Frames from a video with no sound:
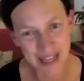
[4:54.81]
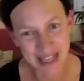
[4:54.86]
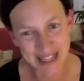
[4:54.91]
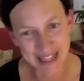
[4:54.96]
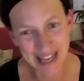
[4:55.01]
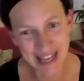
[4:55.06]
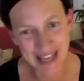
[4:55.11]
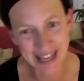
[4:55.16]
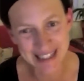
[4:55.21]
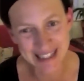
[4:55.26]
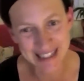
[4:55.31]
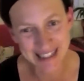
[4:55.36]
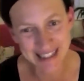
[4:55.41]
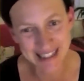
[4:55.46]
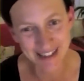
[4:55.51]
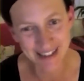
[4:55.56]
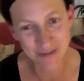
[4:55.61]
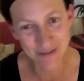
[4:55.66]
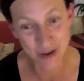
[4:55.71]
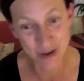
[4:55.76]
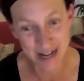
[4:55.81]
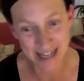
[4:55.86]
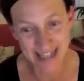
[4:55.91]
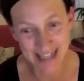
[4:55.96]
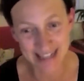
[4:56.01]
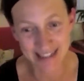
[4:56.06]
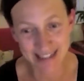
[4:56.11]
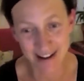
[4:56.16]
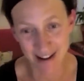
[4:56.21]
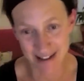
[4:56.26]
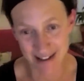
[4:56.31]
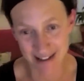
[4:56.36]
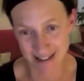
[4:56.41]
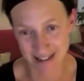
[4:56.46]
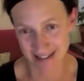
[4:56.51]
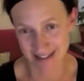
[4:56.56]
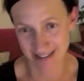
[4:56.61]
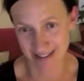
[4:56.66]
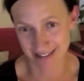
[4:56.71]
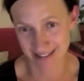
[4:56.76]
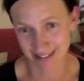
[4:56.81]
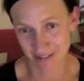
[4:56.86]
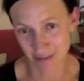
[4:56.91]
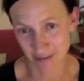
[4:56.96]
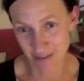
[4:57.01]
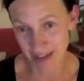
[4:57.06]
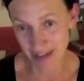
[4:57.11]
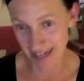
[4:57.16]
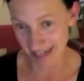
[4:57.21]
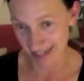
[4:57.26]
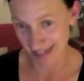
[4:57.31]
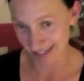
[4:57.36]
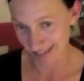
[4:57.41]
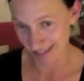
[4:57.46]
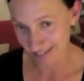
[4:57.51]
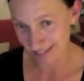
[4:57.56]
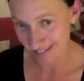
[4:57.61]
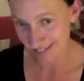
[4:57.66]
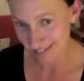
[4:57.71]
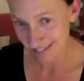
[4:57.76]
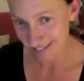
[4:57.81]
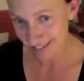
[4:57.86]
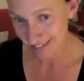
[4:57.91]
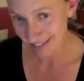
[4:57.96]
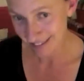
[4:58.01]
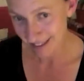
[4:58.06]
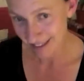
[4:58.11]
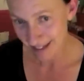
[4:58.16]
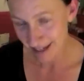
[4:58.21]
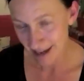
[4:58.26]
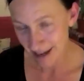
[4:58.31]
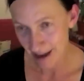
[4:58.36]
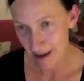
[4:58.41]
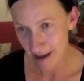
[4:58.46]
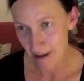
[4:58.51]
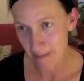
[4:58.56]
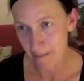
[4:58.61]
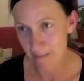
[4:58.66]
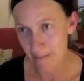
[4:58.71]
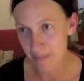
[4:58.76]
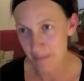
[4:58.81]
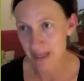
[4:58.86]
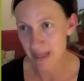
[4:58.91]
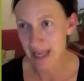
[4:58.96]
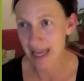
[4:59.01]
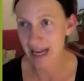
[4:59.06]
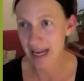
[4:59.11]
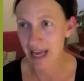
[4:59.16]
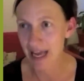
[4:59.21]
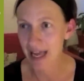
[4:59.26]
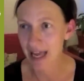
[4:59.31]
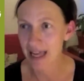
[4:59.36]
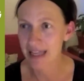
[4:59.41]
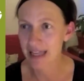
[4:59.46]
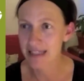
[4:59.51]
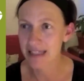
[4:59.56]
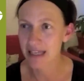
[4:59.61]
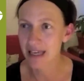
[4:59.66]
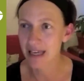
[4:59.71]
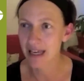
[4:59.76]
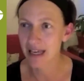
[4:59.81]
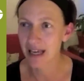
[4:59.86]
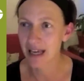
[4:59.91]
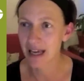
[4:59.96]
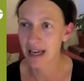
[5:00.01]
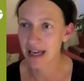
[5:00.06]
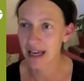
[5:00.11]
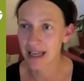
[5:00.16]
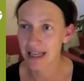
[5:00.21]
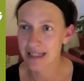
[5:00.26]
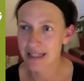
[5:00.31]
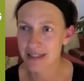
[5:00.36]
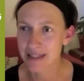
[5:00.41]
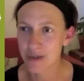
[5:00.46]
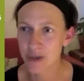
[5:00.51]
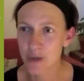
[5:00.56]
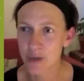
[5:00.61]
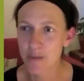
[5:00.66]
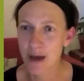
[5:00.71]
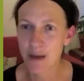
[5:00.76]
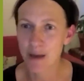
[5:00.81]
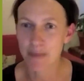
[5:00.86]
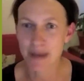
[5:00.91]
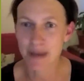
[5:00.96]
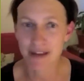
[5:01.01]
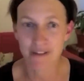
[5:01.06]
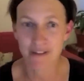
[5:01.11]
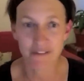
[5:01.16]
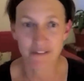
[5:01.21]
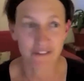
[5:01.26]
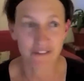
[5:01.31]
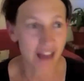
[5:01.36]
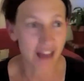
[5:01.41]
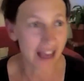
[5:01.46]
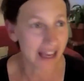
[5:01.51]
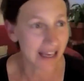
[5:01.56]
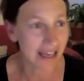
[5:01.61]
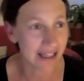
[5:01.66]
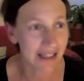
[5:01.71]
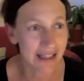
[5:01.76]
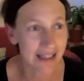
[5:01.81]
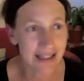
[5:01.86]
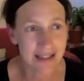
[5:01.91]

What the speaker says: And that's a really nice feeling. And it's not about being vain.